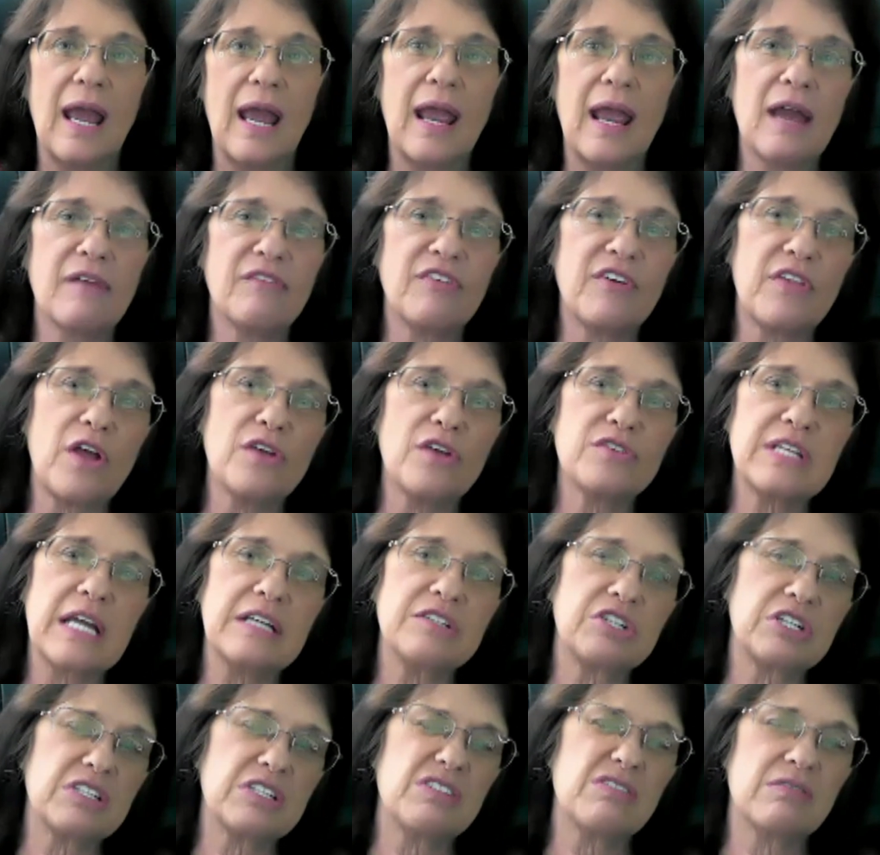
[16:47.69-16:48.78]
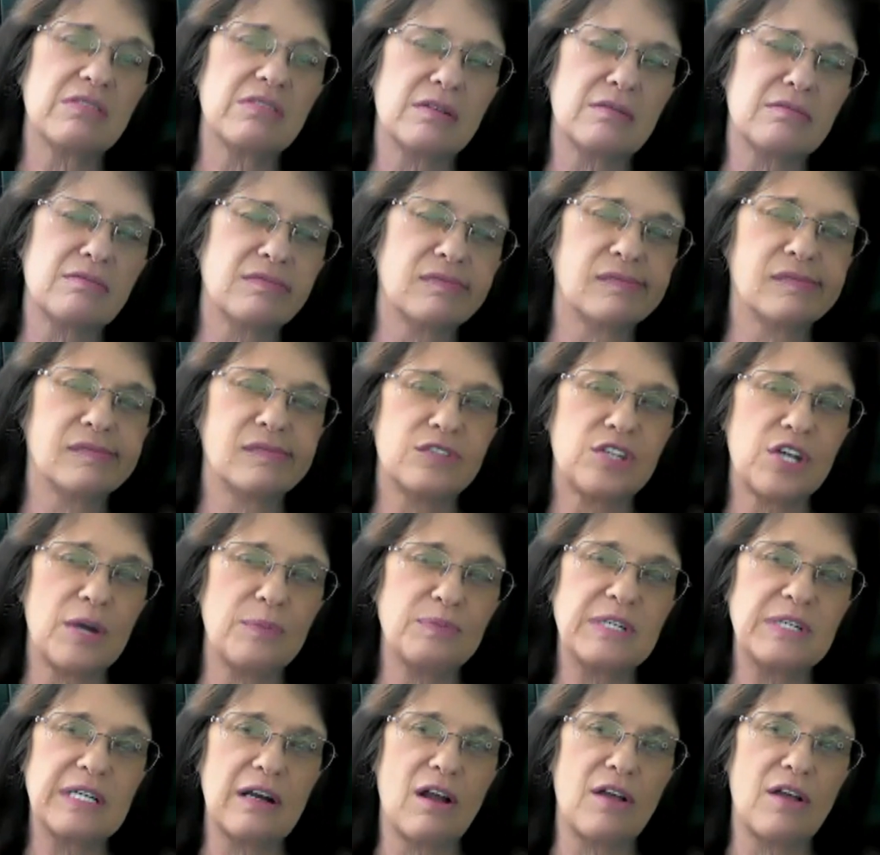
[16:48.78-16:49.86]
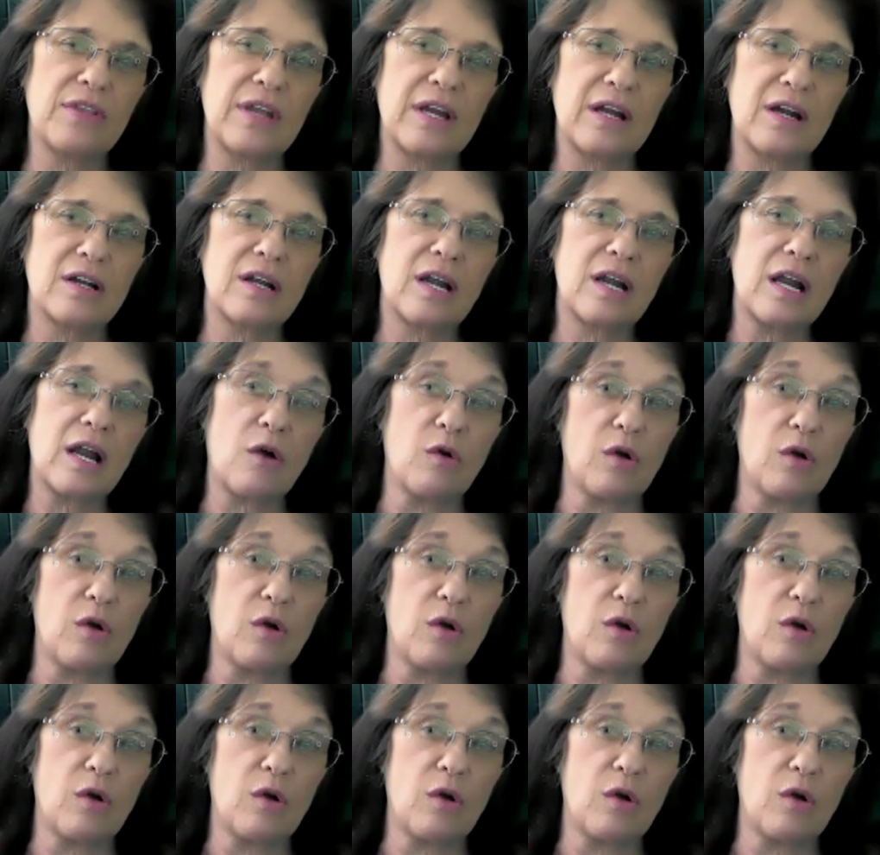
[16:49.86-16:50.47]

And for those that just jumped in on there,